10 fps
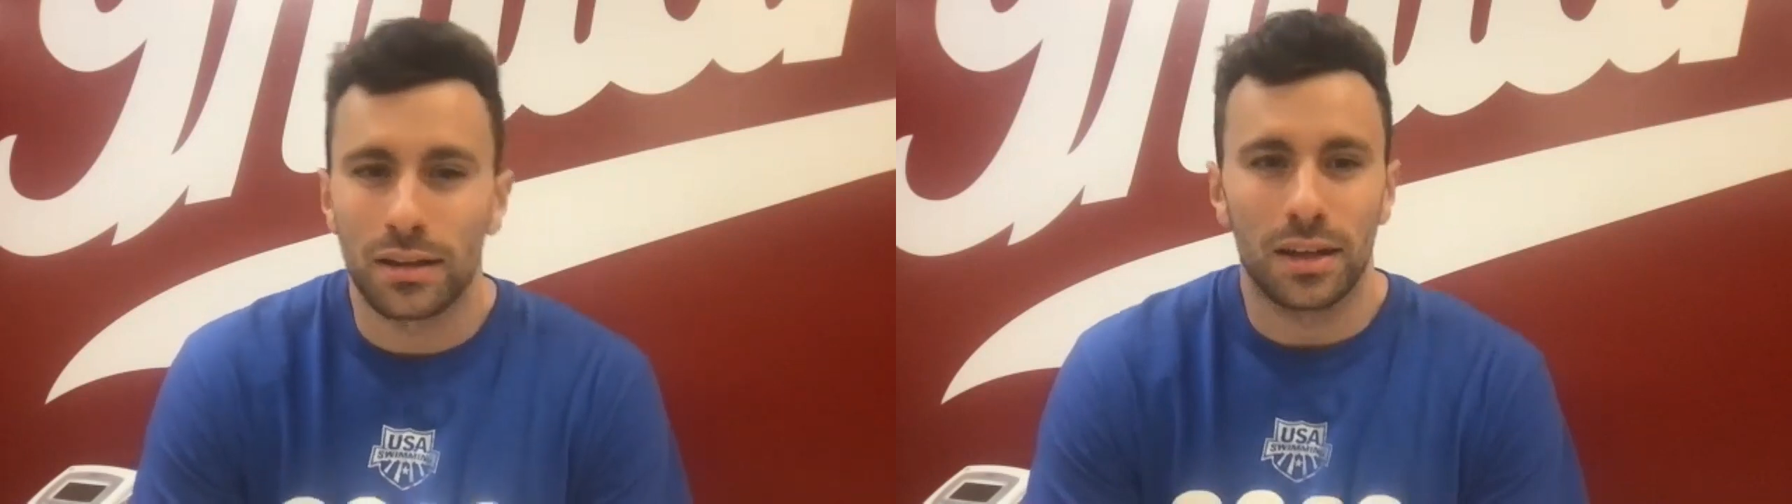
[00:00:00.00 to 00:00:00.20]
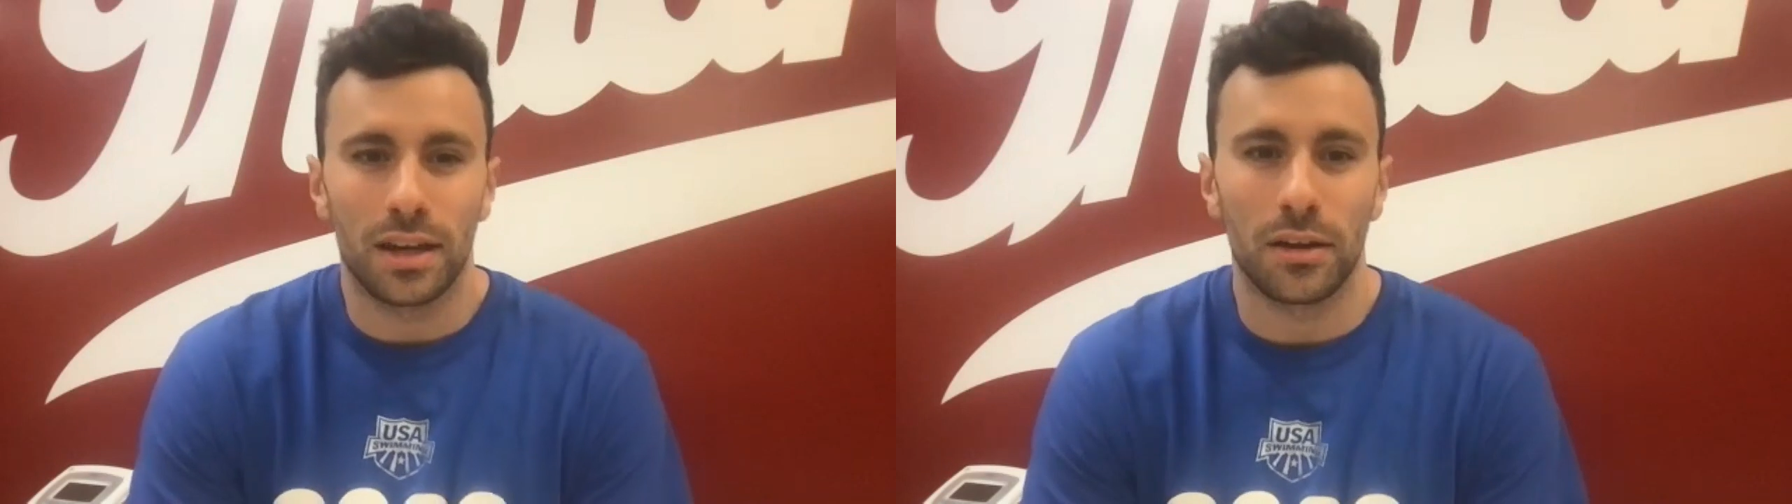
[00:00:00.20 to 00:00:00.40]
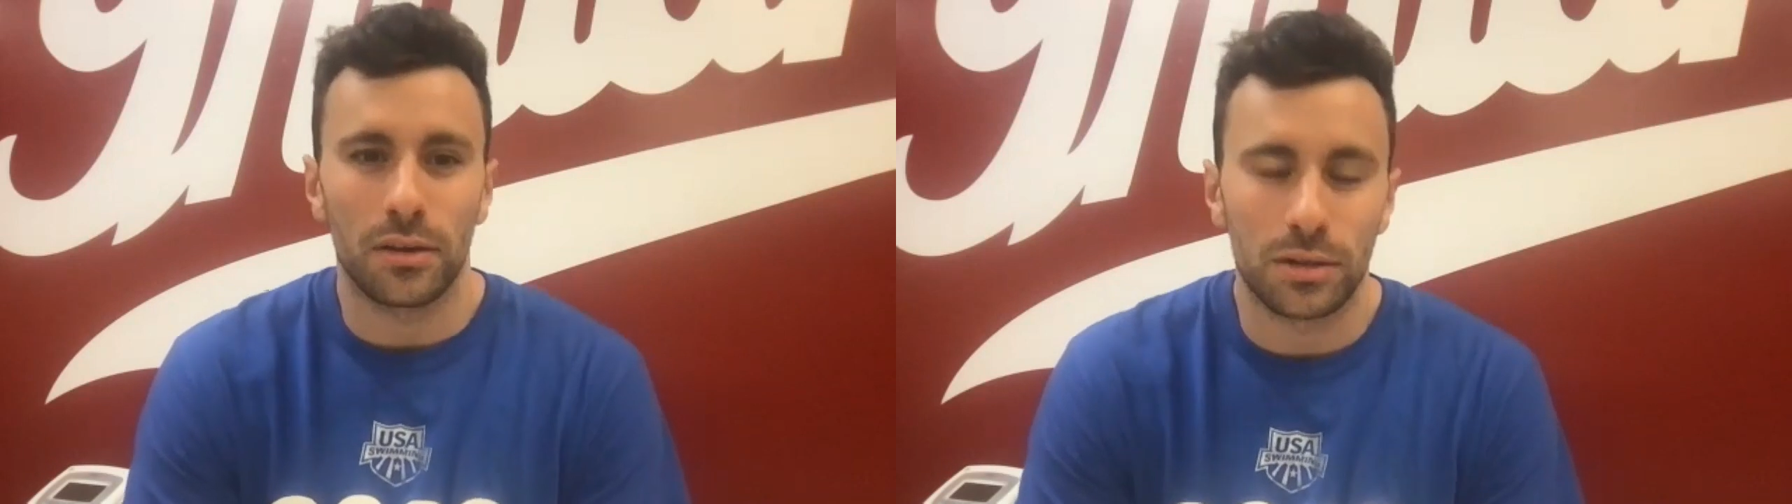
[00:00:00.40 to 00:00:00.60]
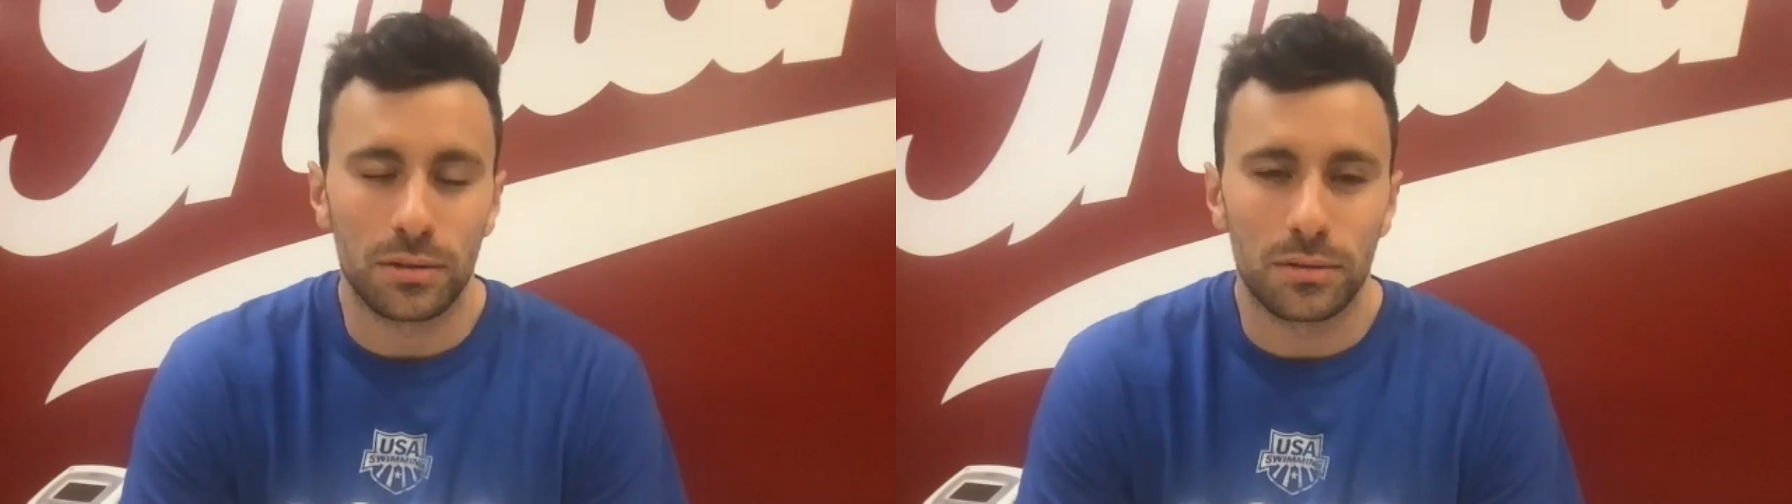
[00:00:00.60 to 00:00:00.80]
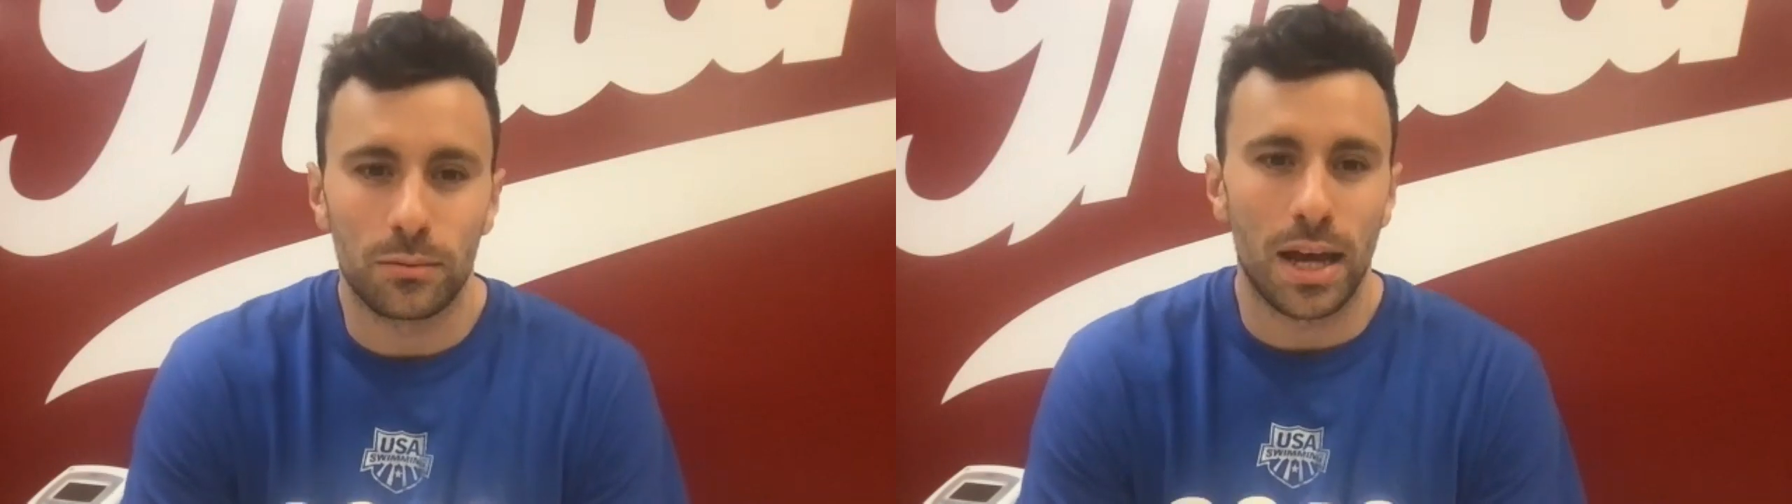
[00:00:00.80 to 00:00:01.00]
any other
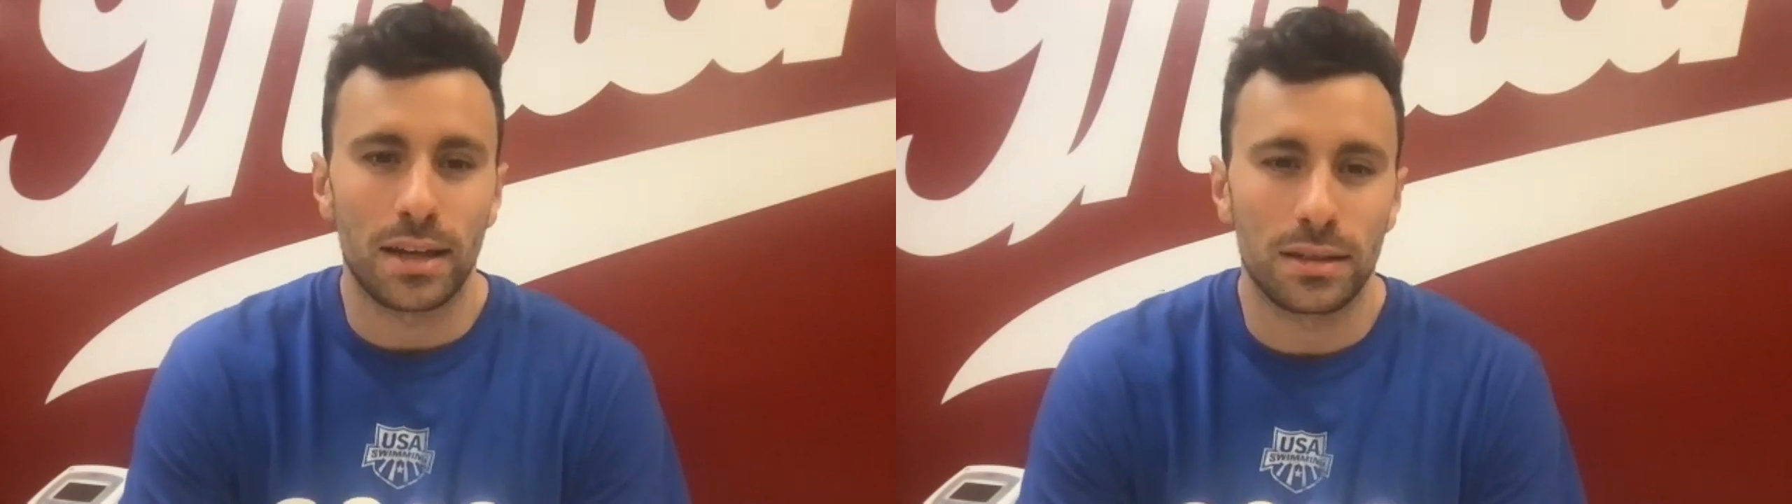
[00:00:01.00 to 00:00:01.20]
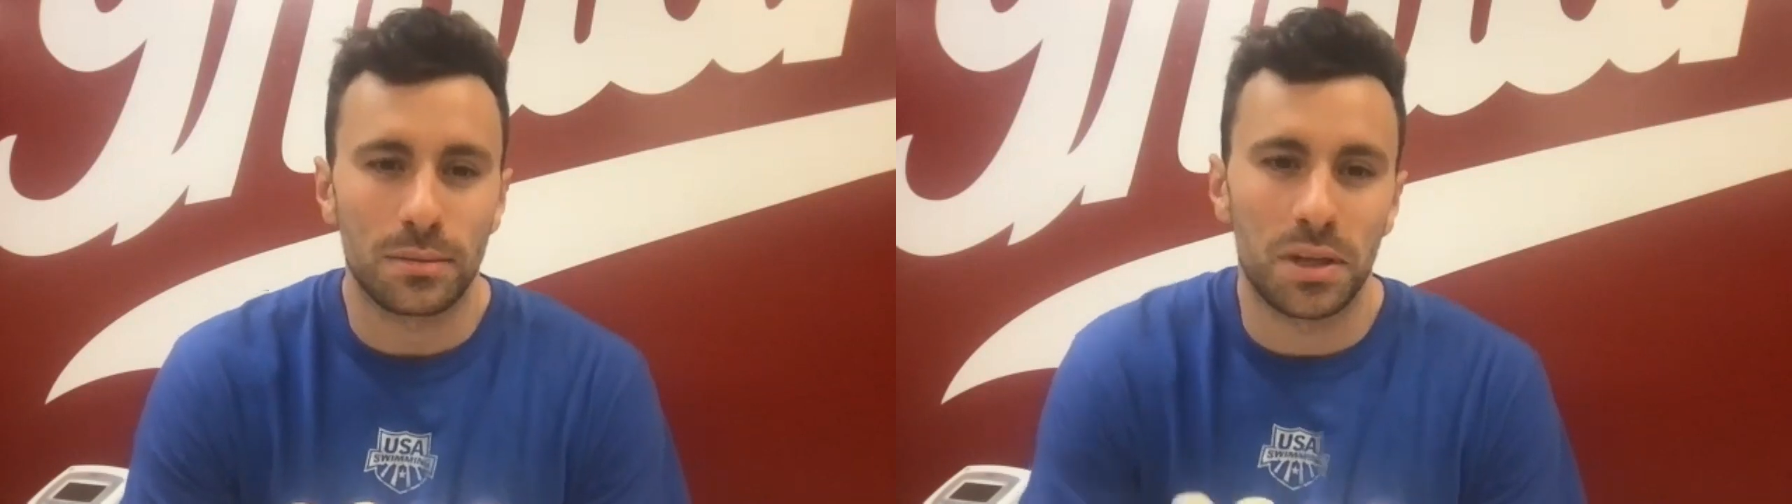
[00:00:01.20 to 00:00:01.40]
rest